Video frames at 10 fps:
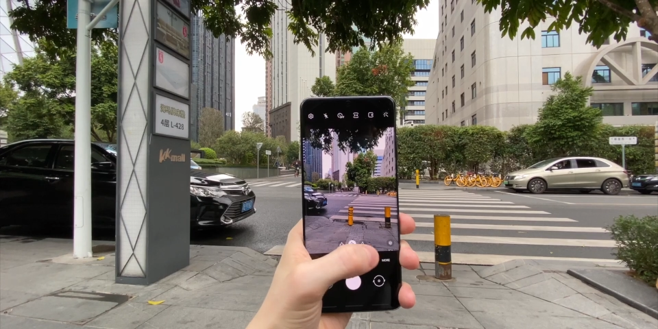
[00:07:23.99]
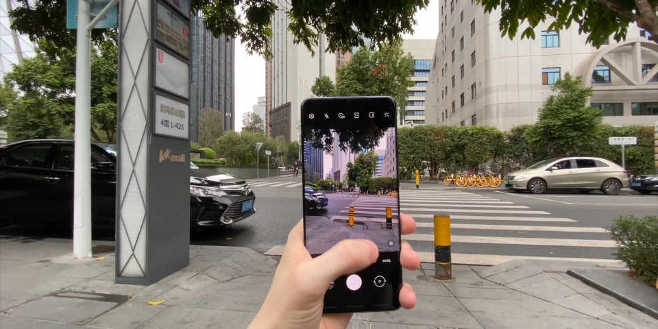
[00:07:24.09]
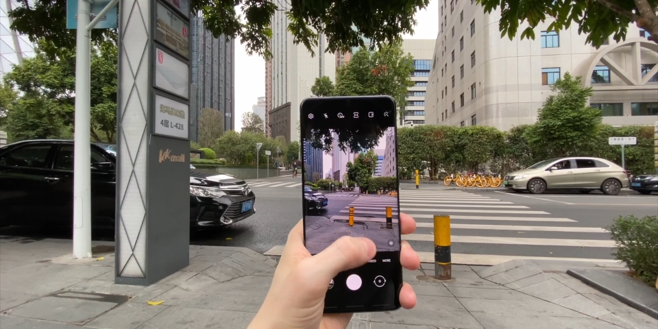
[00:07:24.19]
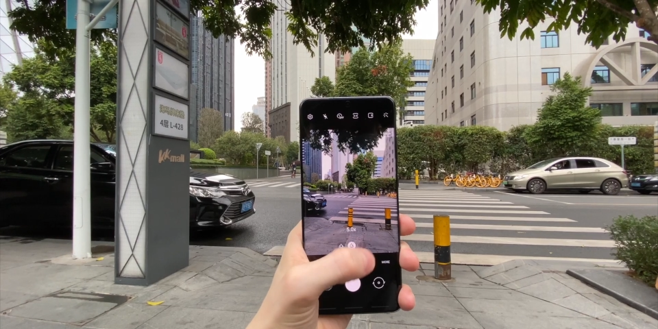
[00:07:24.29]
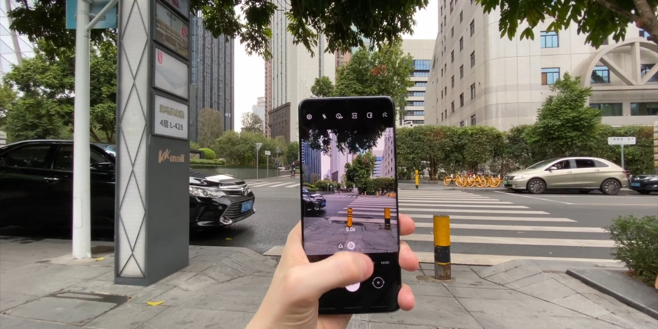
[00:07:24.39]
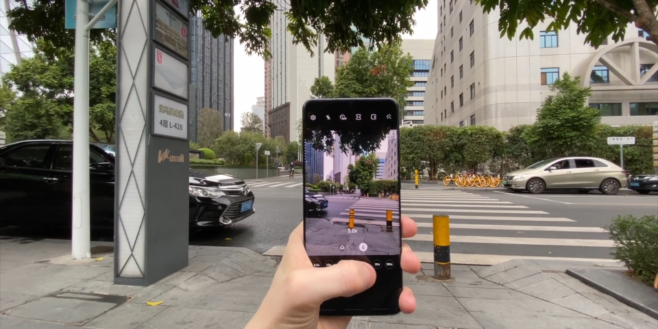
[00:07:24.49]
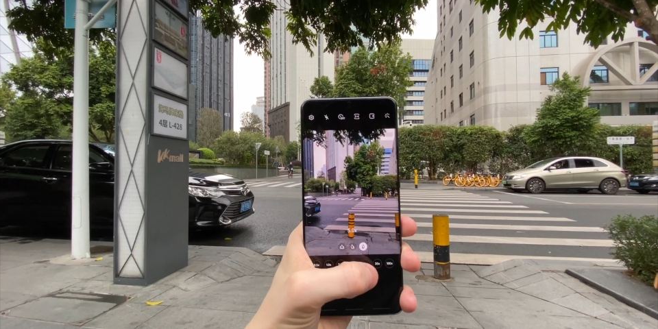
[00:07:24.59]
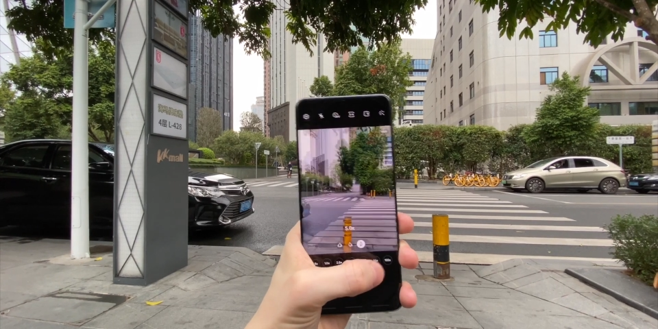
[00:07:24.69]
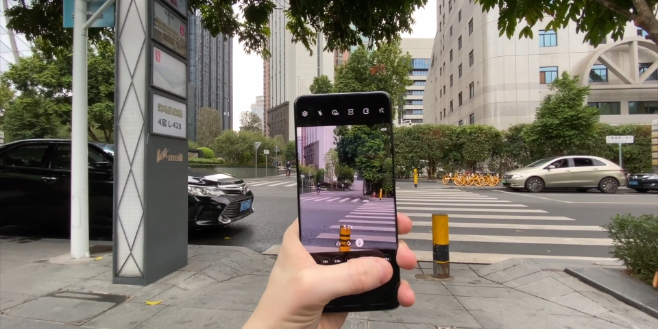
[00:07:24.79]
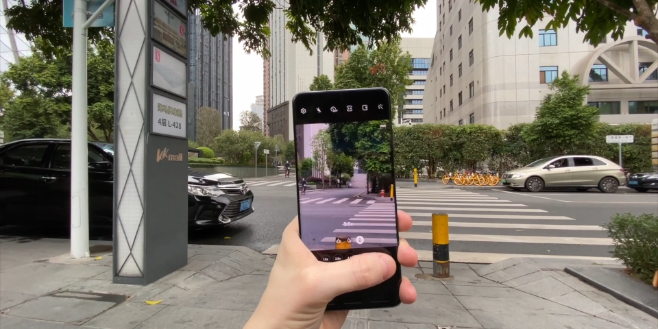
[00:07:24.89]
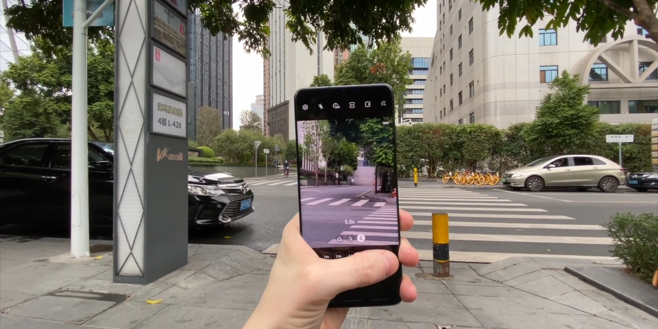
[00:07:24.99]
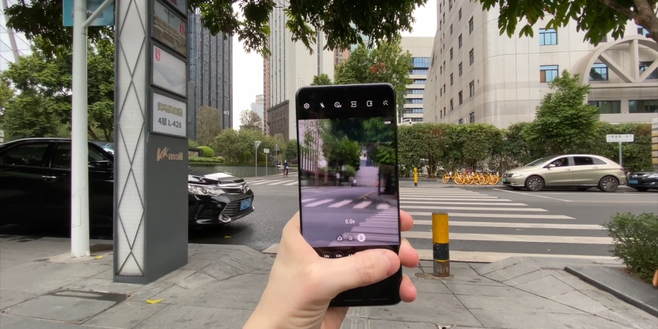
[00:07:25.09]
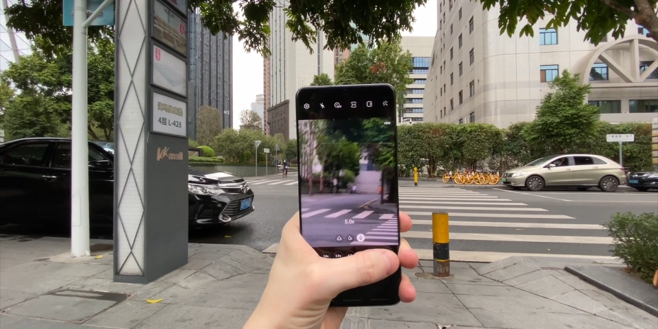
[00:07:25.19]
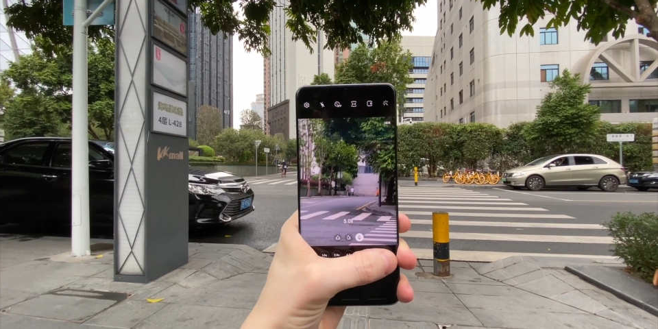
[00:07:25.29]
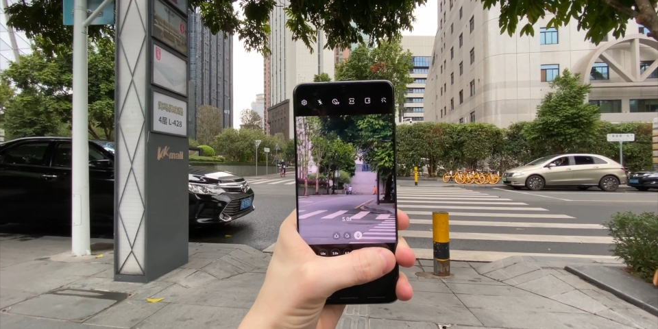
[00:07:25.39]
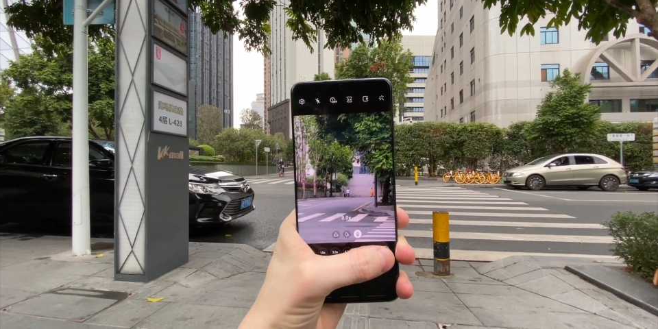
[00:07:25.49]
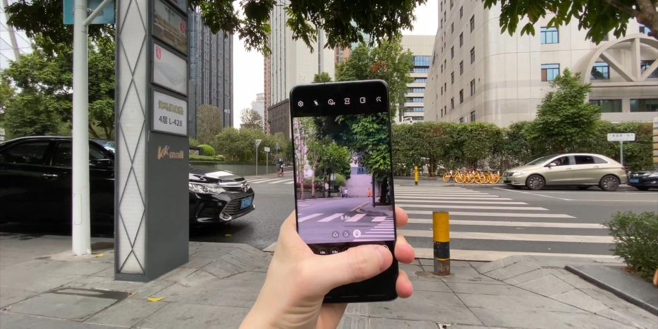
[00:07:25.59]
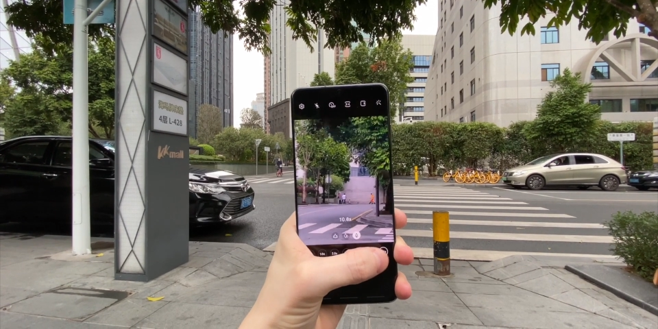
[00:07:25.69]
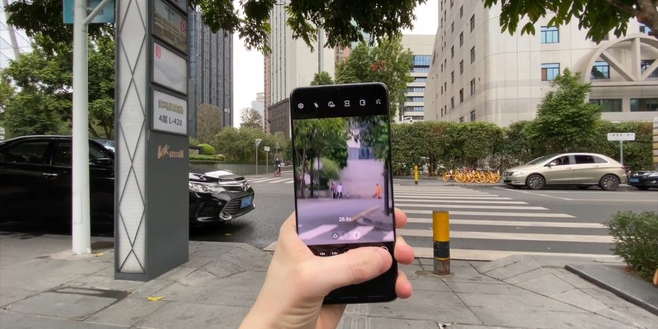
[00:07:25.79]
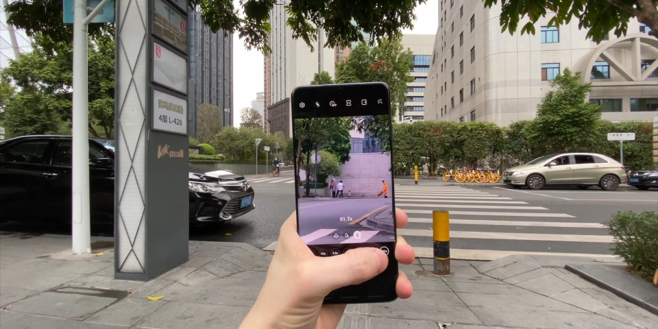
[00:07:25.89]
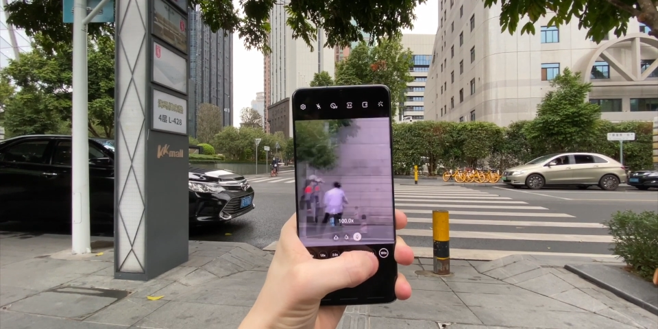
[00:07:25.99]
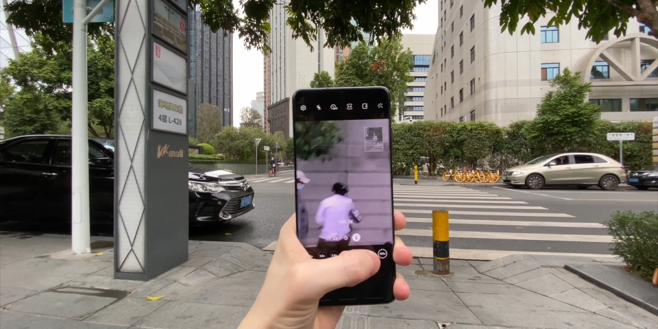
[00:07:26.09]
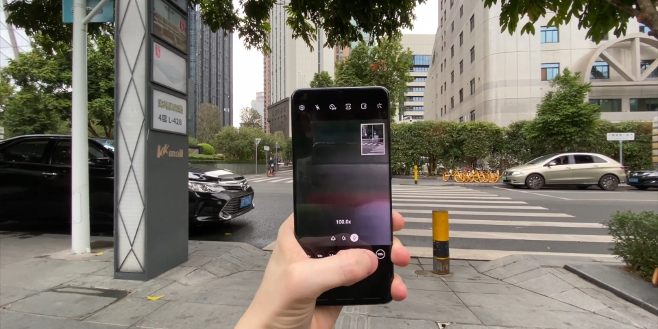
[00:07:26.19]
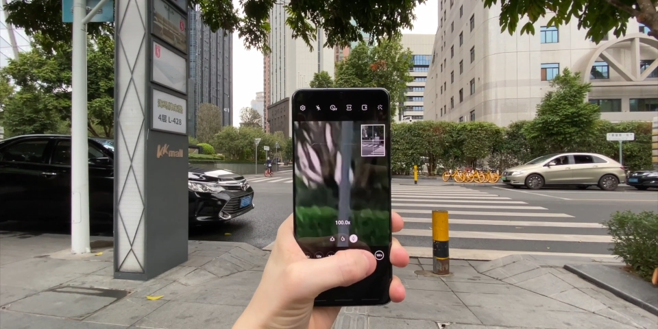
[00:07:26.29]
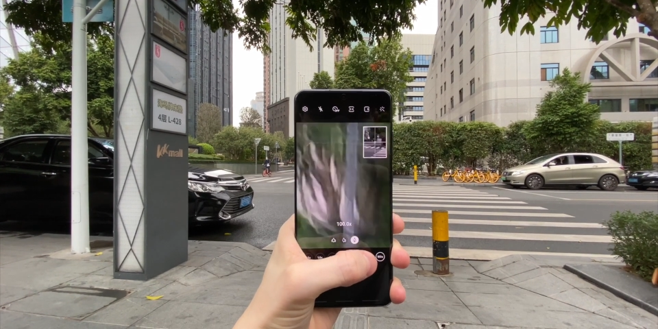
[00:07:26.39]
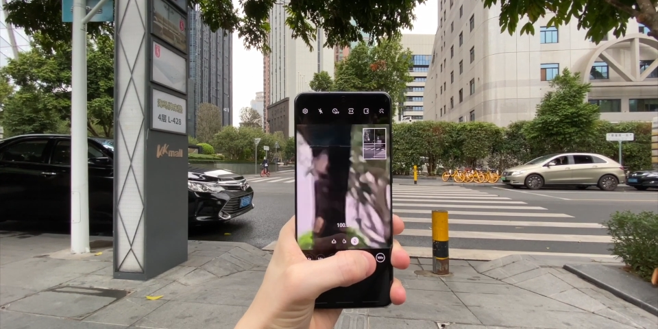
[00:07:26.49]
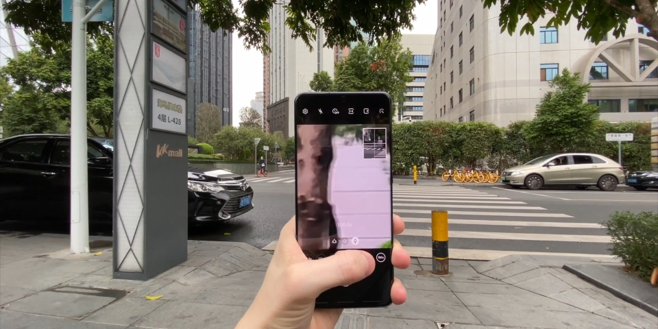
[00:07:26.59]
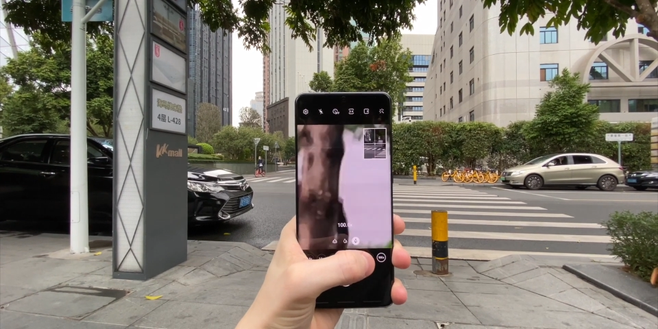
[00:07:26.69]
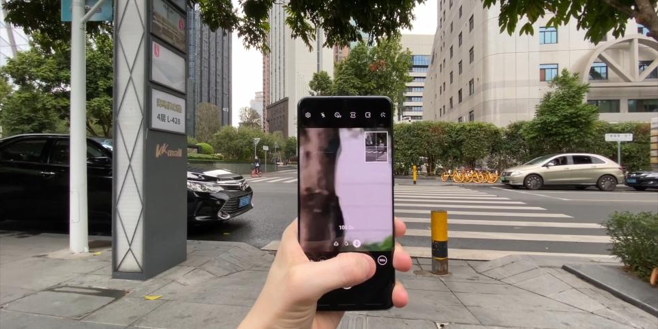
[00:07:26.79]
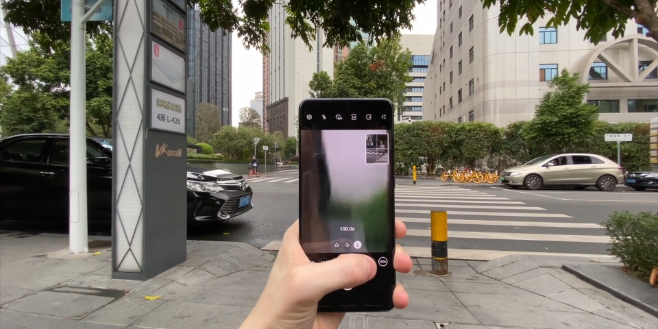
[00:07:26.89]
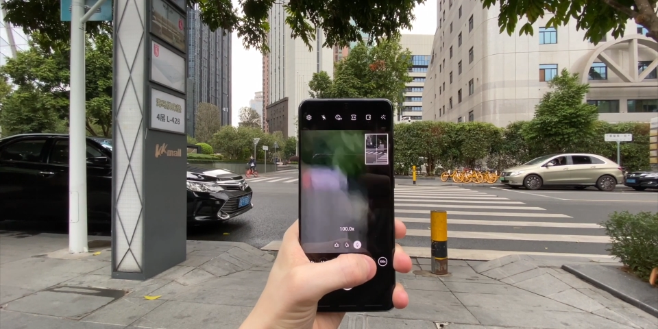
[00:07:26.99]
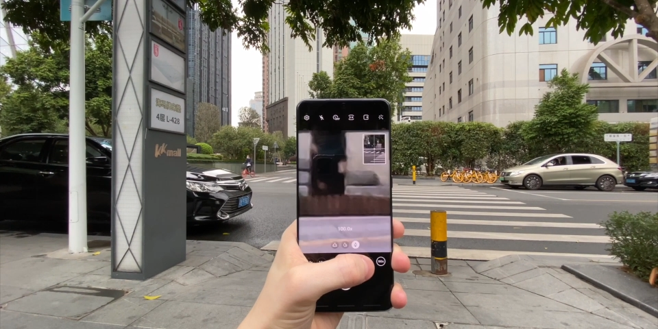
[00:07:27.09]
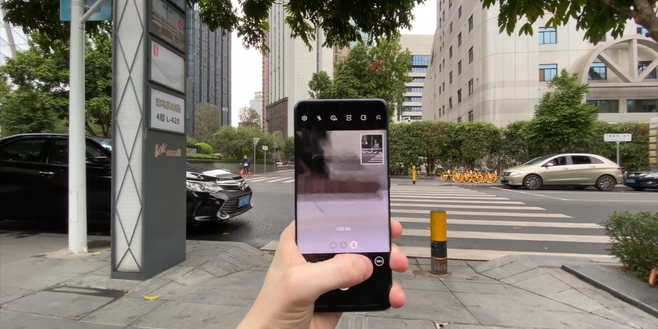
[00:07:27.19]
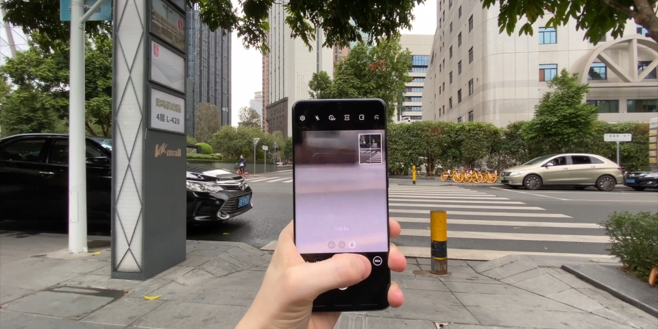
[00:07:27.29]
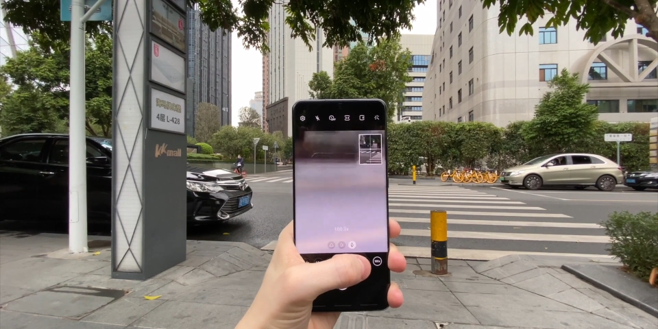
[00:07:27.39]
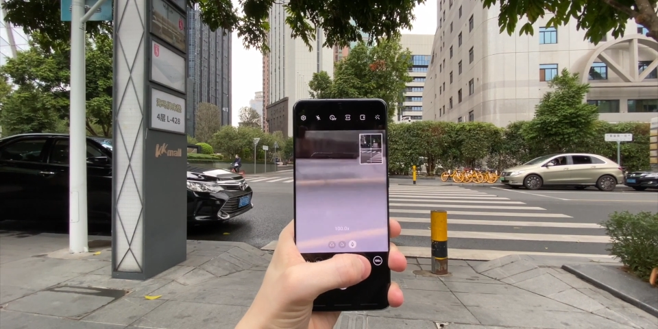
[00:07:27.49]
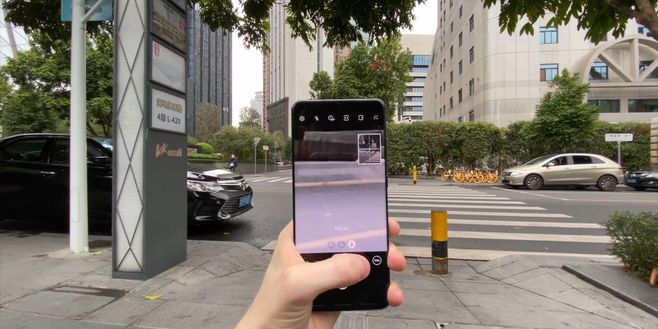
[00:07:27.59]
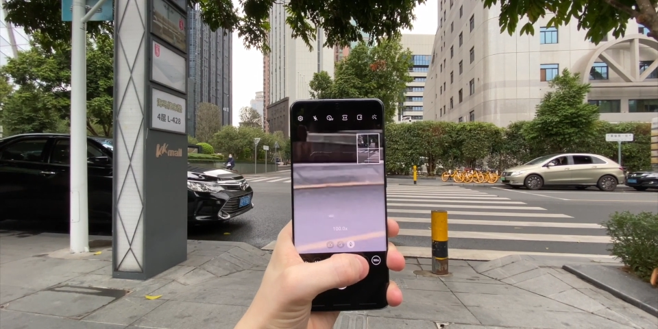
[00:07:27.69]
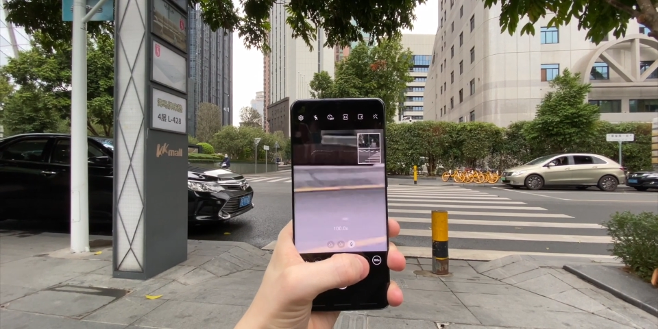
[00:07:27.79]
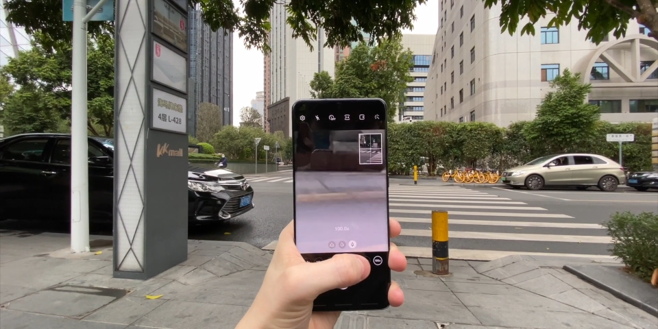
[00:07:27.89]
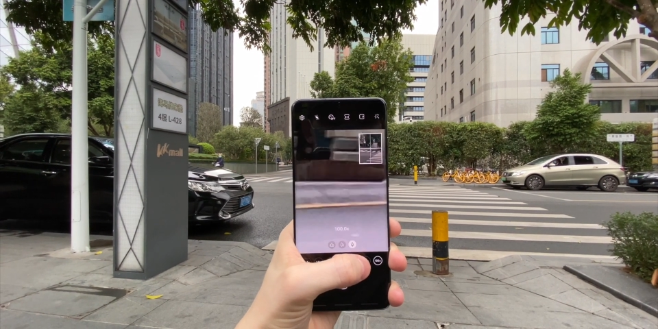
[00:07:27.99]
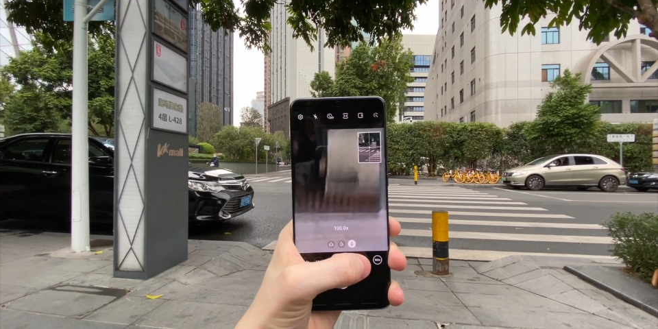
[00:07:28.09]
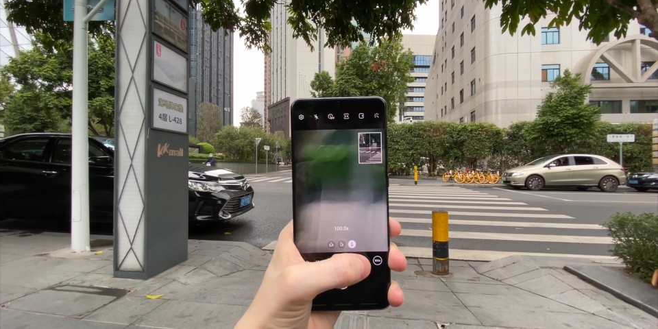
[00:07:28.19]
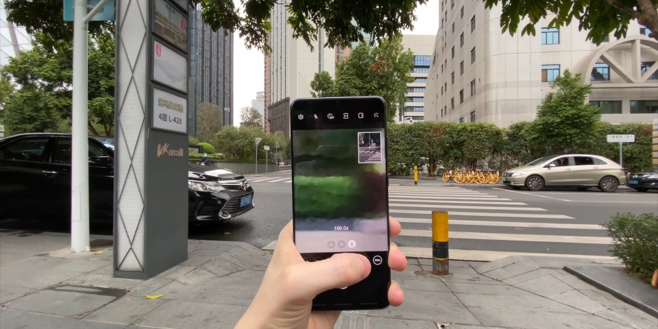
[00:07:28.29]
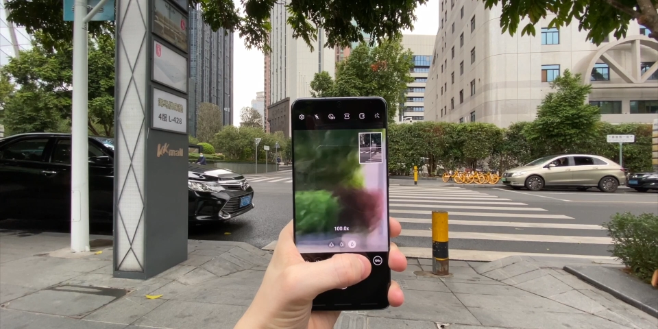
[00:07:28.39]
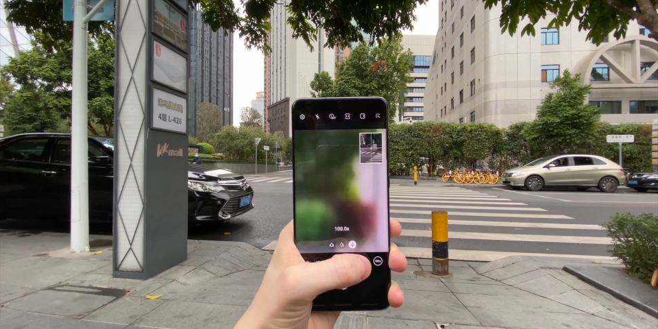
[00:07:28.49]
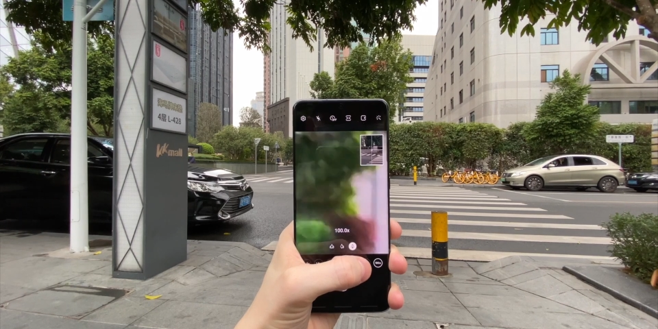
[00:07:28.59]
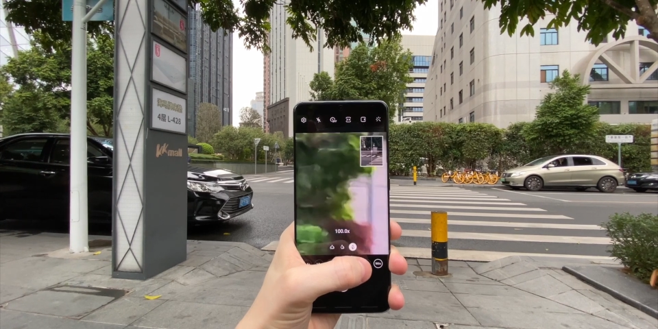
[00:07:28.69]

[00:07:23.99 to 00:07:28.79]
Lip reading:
[unreadable: no face in view]